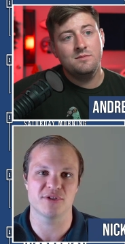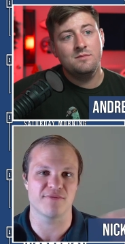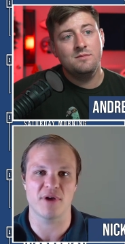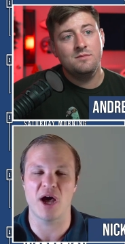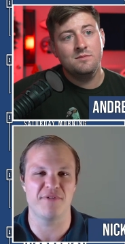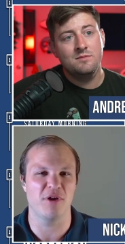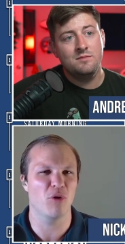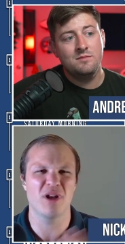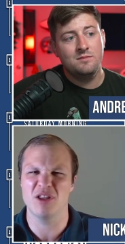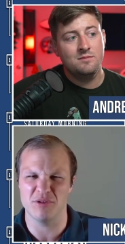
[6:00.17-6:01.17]
Speaker 1: of coffee or
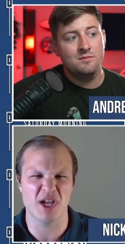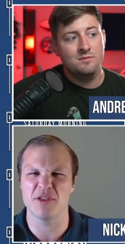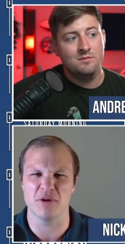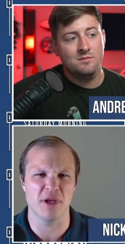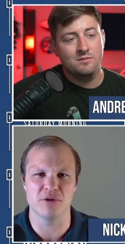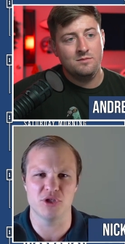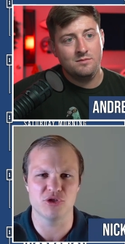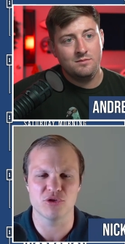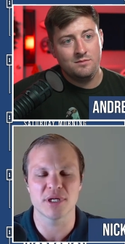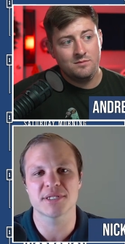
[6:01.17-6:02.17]
any of those other energy
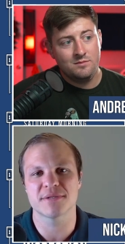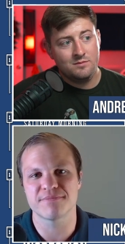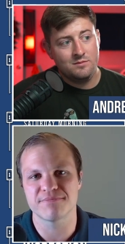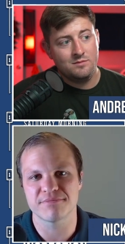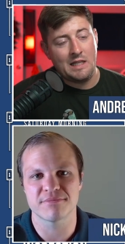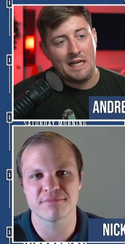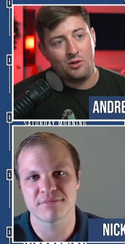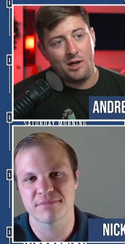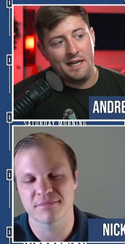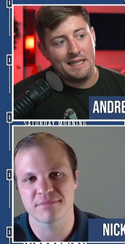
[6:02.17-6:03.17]
drinks.
Speaker 2: That's
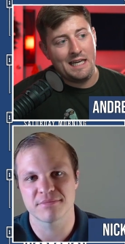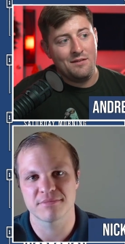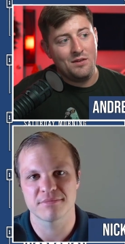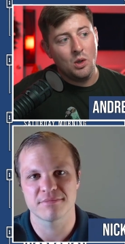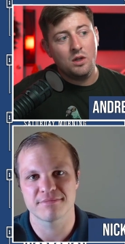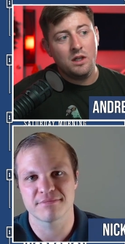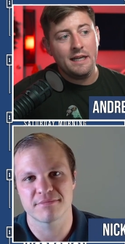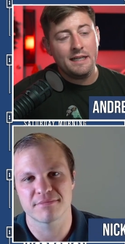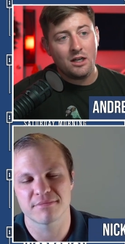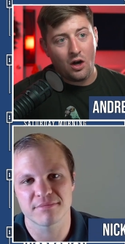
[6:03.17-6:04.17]
right, Nick. And if you
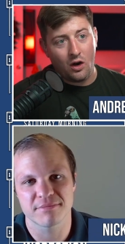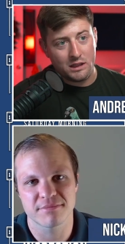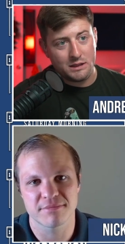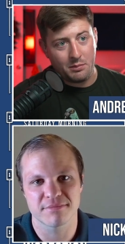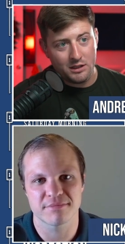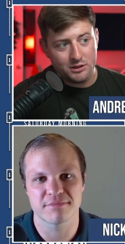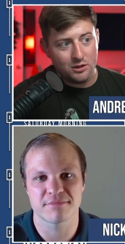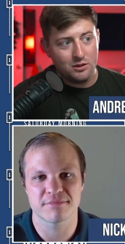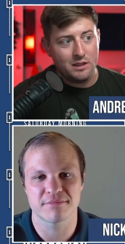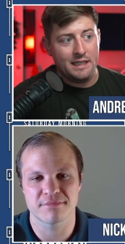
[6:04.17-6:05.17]
click our
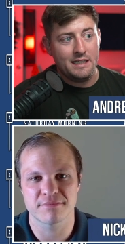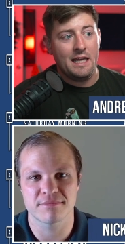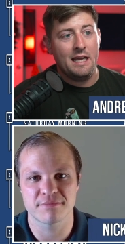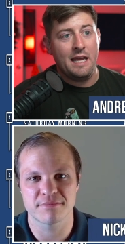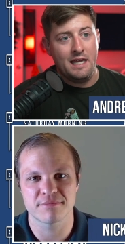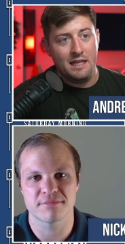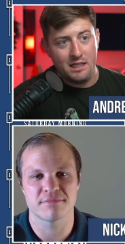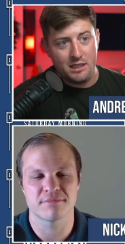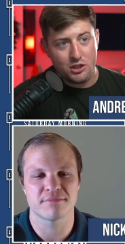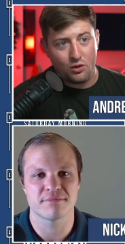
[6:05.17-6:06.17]
sponsor link in
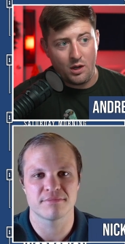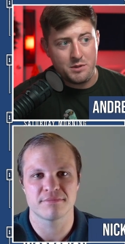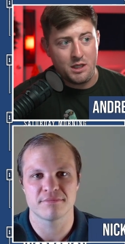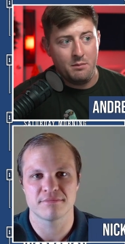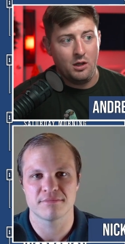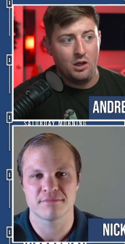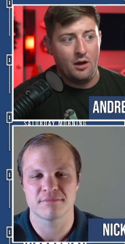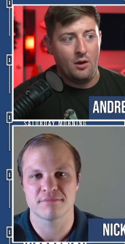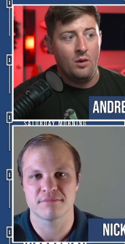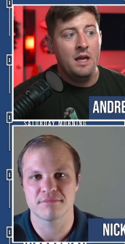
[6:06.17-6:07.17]
the description
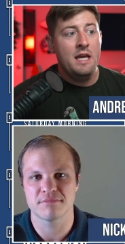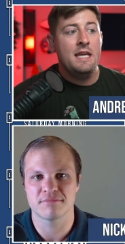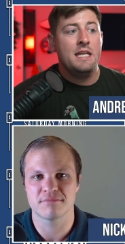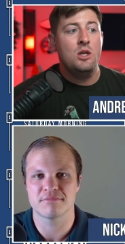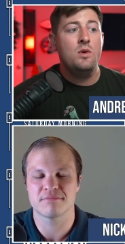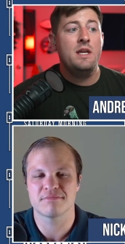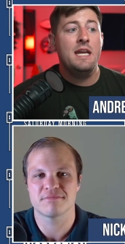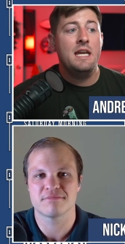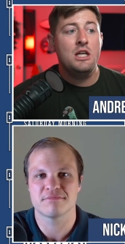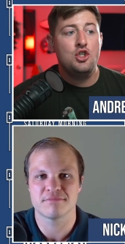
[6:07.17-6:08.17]
below, you
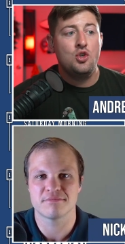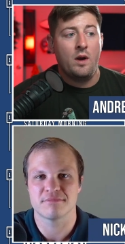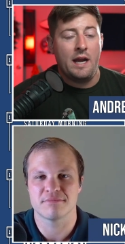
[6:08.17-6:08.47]
can enjoy